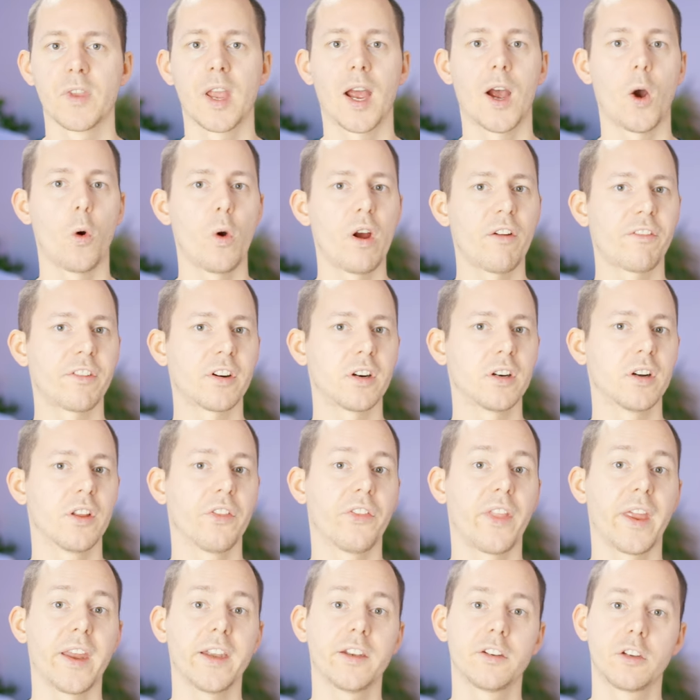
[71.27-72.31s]
However,
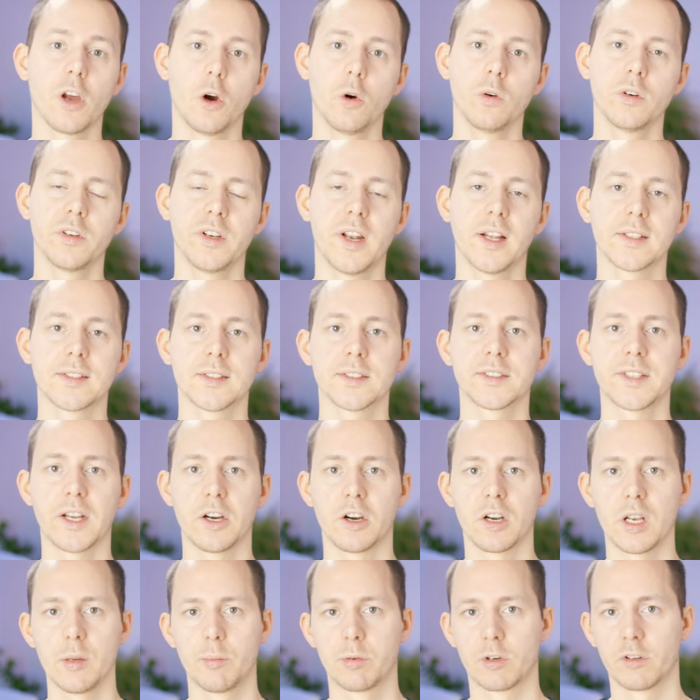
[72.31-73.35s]
they don't
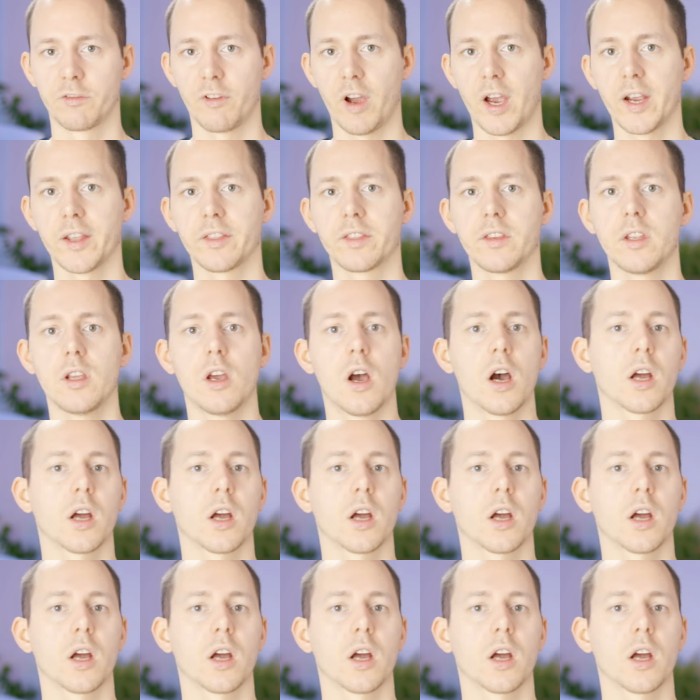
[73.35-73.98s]
necessarily provide the